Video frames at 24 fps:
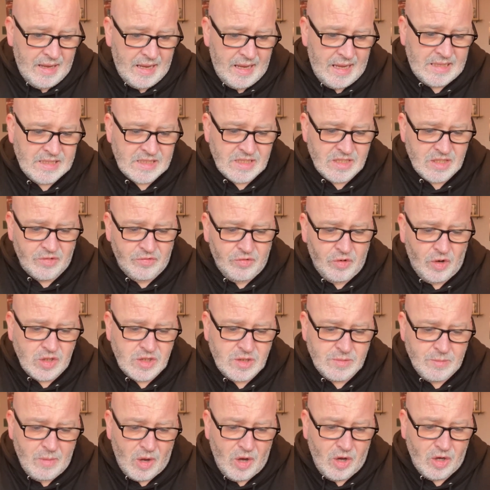It is the
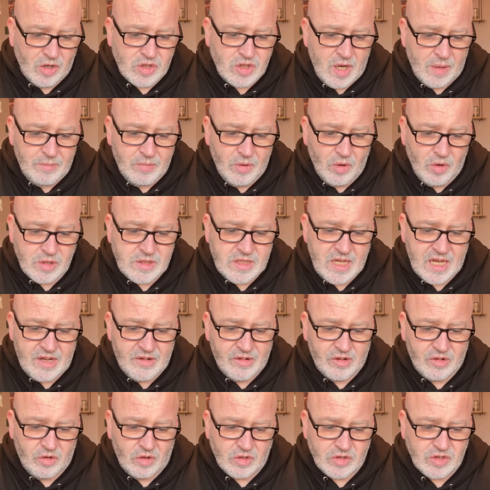Frostmarch, brought here
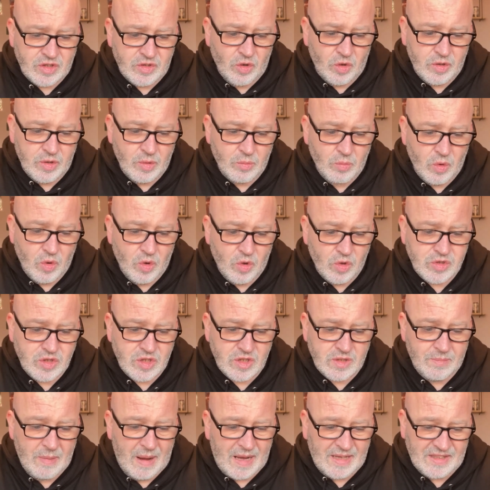across the northern
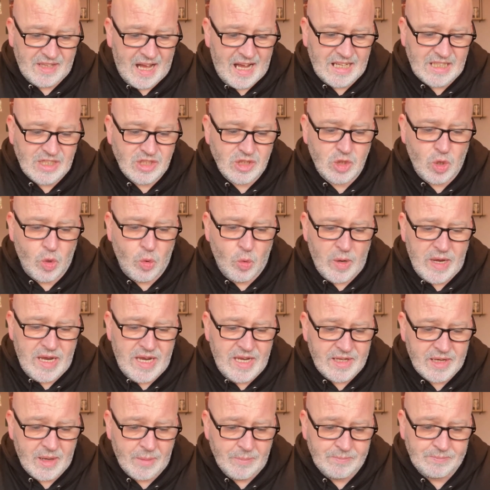waters by the Ice
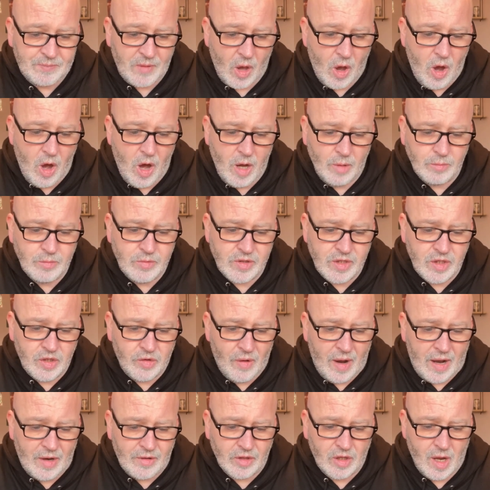Queen. Armed with the
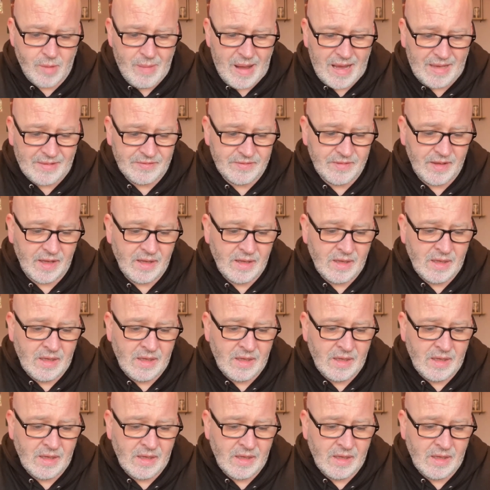Crown of Command,